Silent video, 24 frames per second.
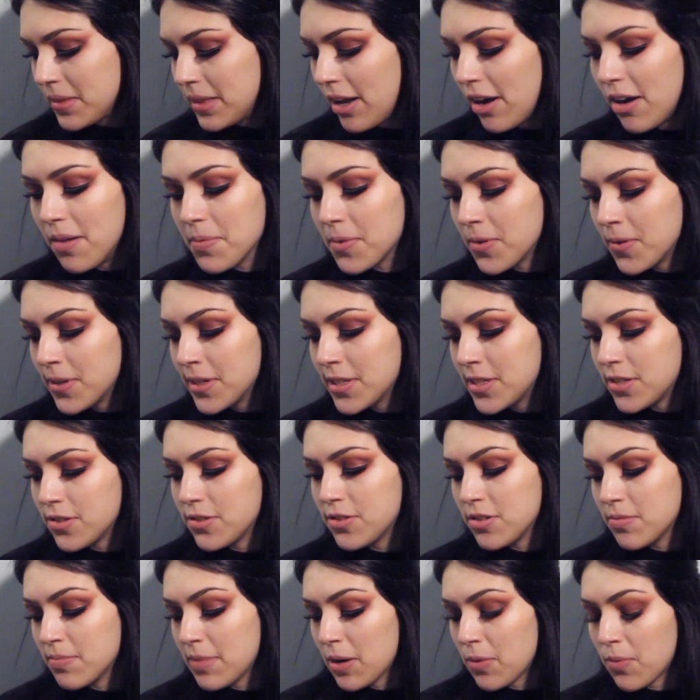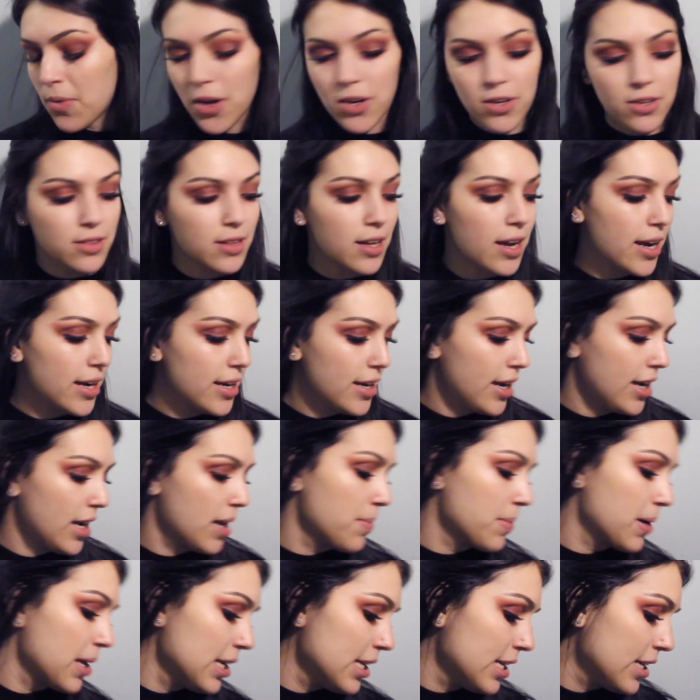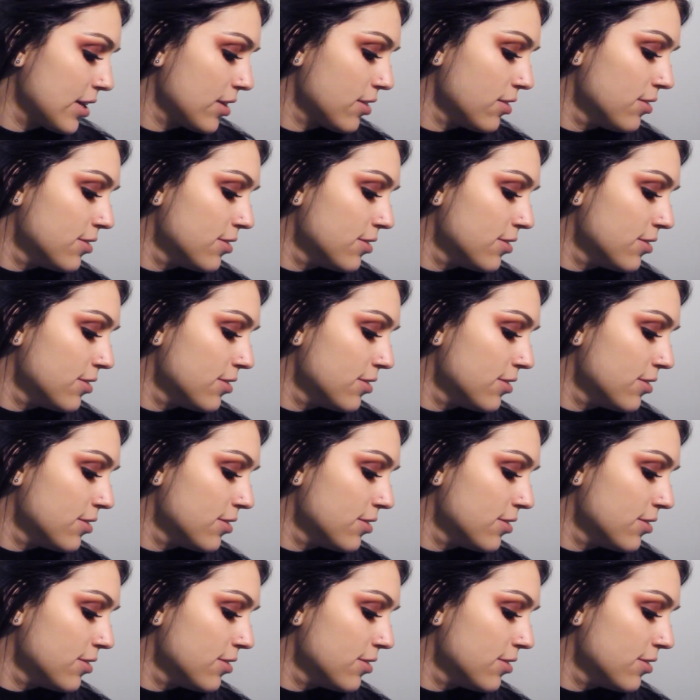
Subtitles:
Now I'm going to do my waterline, and I'm going to